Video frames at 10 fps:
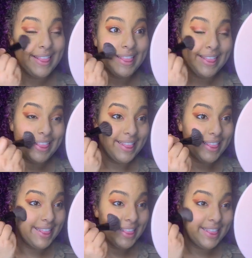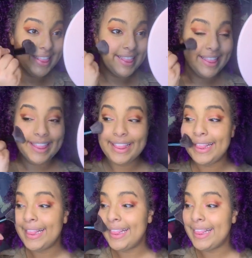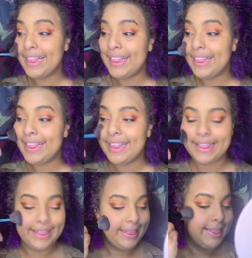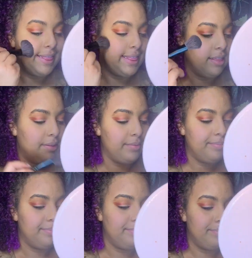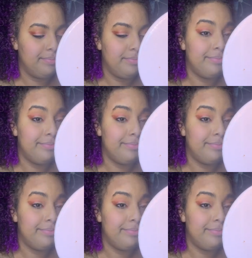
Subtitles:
(no one is talking)